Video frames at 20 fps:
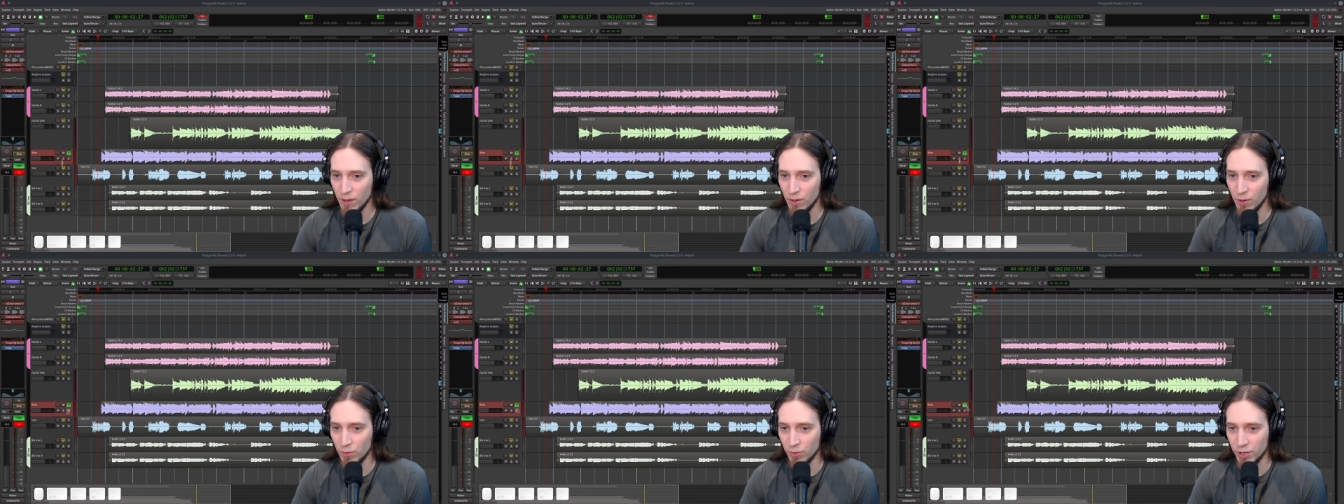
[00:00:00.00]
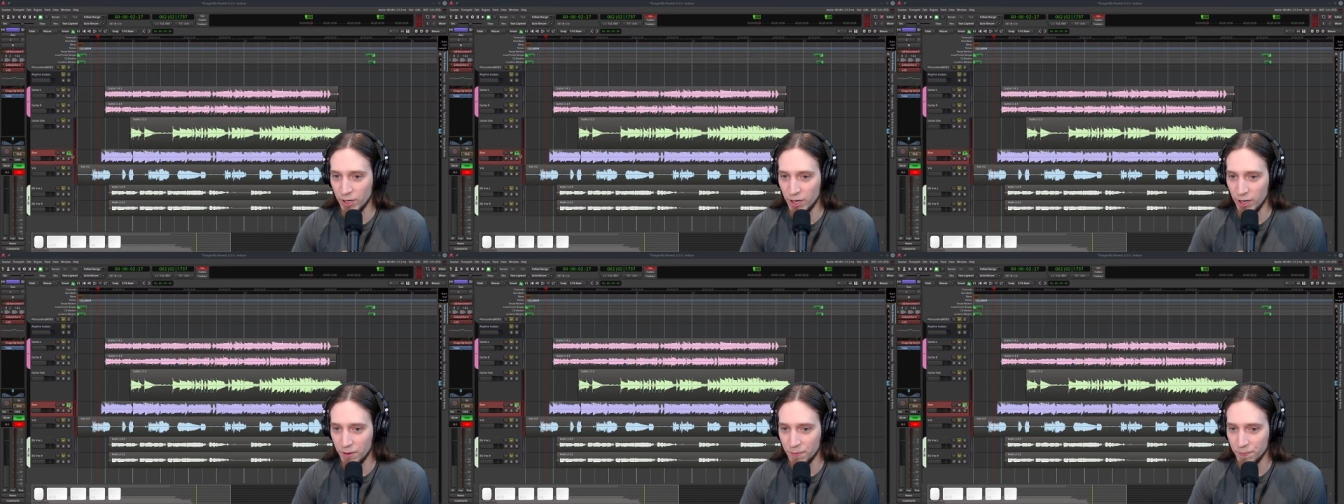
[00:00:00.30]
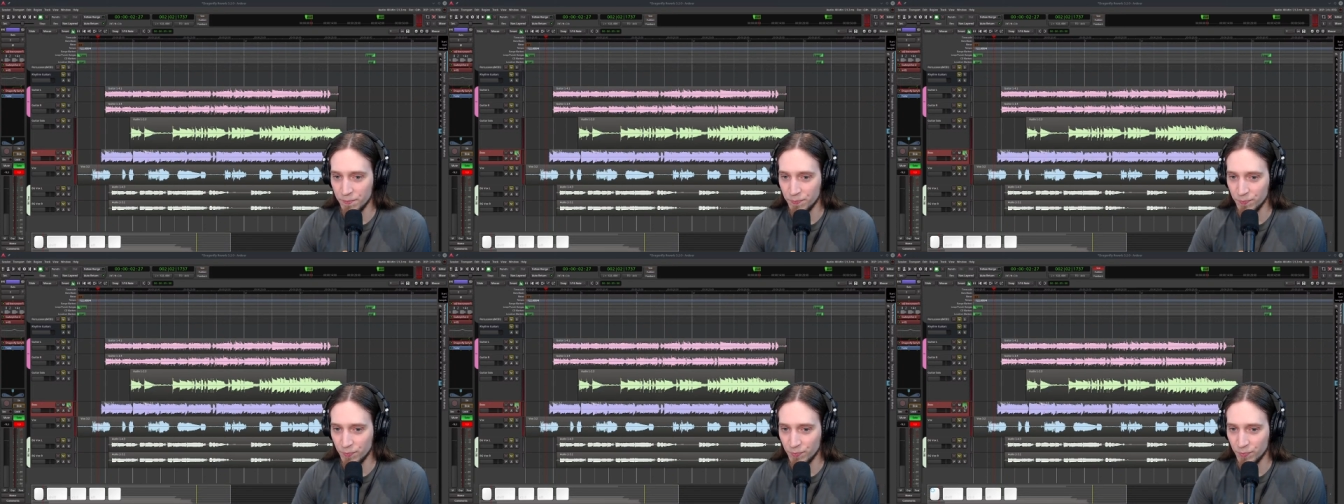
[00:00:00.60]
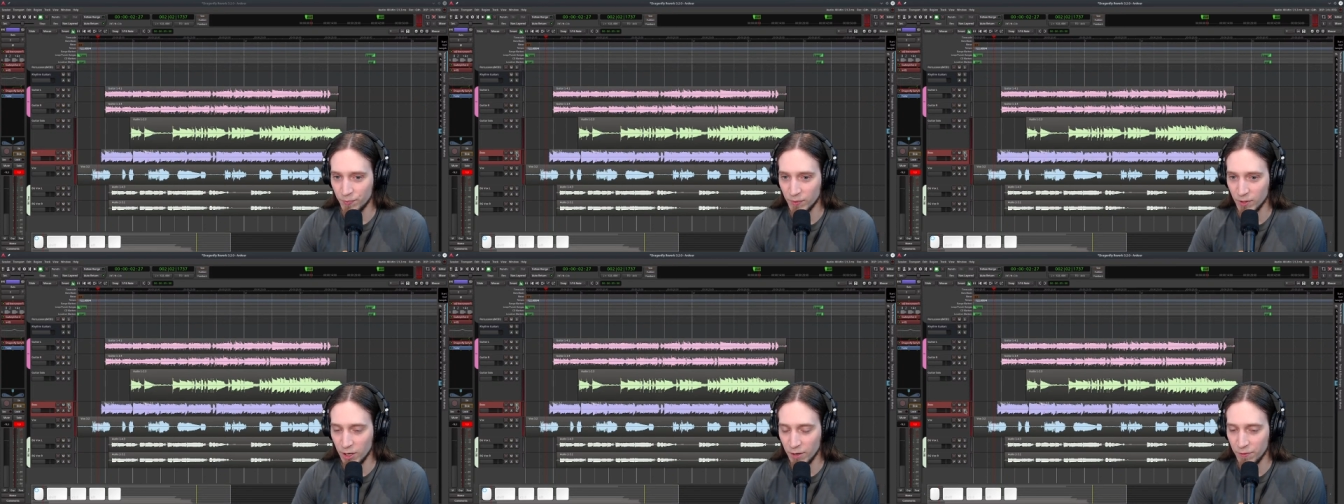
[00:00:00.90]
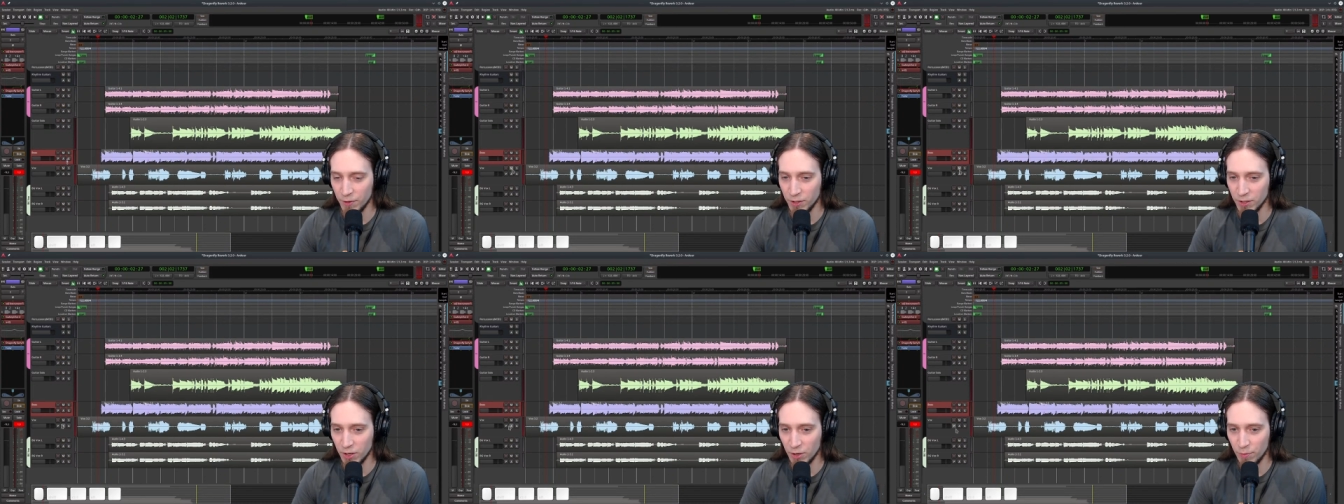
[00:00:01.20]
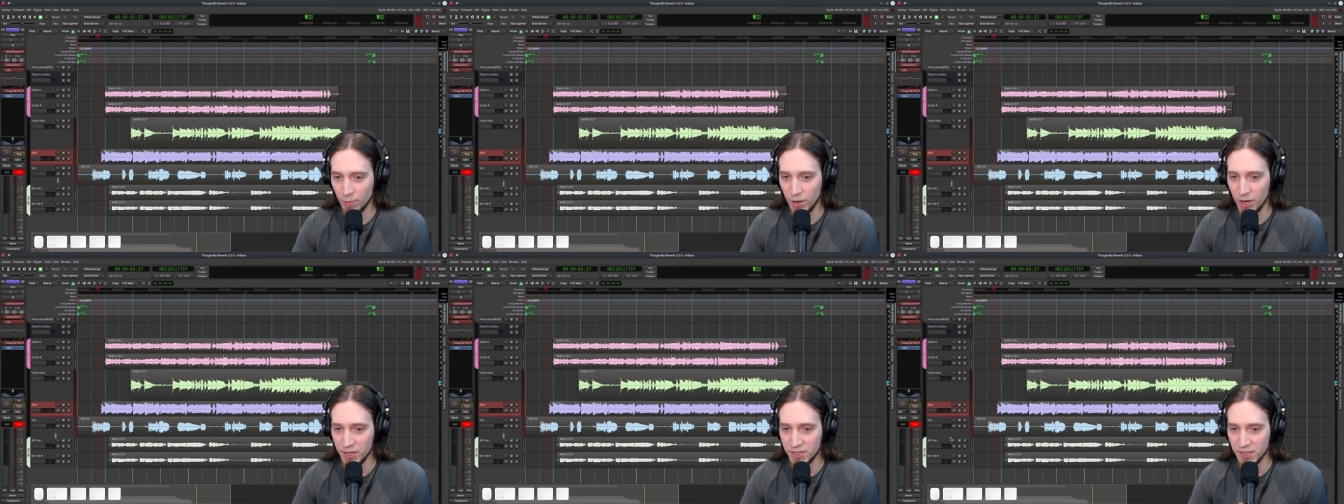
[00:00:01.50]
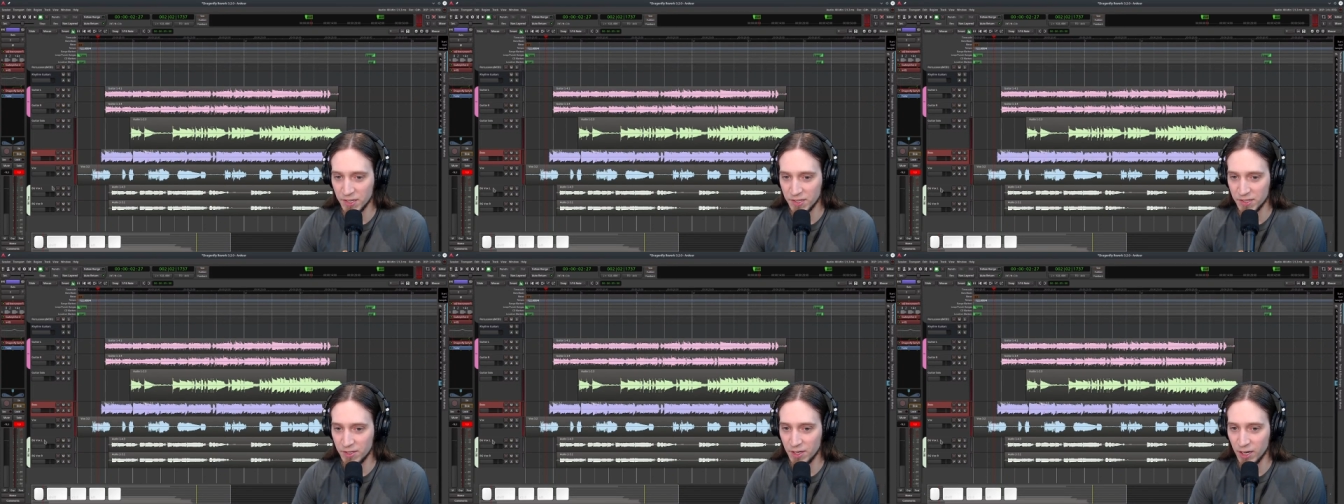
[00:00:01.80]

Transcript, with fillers: Okay, I think our bass is